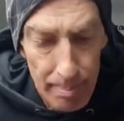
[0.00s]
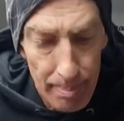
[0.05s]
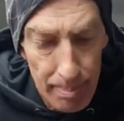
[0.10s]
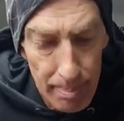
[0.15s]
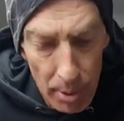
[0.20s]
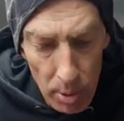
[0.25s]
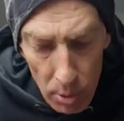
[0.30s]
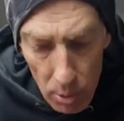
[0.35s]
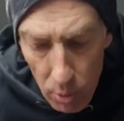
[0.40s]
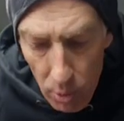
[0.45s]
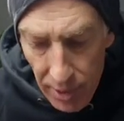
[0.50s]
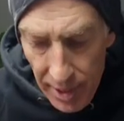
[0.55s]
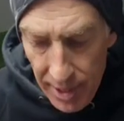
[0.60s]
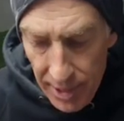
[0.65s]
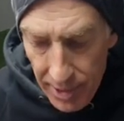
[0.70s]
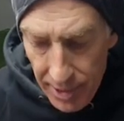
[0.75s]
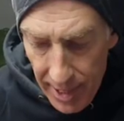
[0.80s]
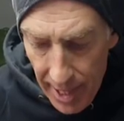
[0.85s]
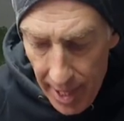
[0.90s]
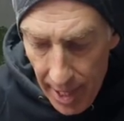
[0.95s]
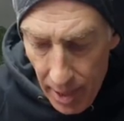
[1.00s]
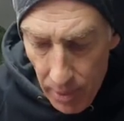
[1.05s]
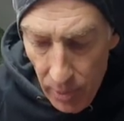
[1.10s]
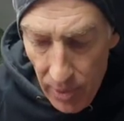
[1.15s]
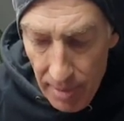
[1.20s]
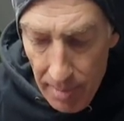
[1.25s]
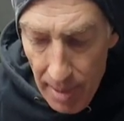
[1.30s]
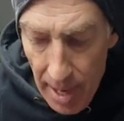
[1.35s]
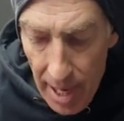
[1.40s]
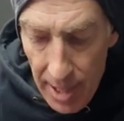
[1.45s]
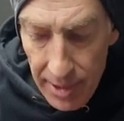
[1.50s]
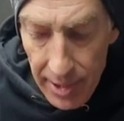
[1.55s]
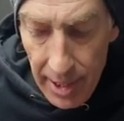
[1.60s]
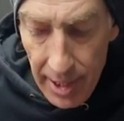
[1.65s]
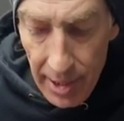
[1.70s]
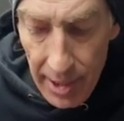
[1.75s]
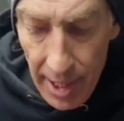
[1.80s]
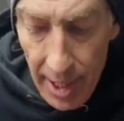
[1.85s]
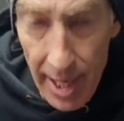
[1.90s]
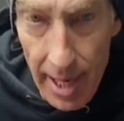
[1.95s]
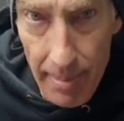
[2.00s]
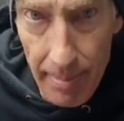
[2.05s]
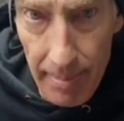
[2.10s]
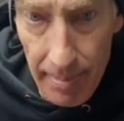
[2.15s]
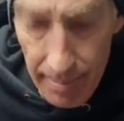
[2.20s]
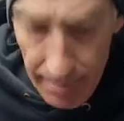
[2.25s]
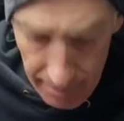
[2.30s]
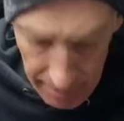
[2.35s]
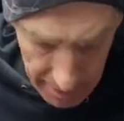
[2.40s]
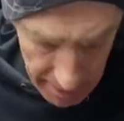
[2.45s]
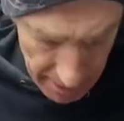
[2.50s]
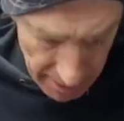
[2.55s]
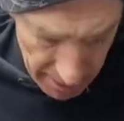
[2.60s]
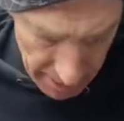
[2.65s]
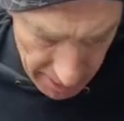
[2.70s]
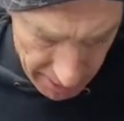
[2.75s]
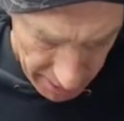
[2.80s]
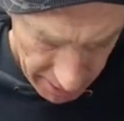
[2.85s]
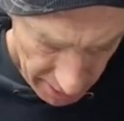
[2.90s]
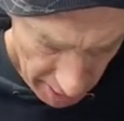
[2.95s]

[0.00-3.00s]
pull this down with masking tape. So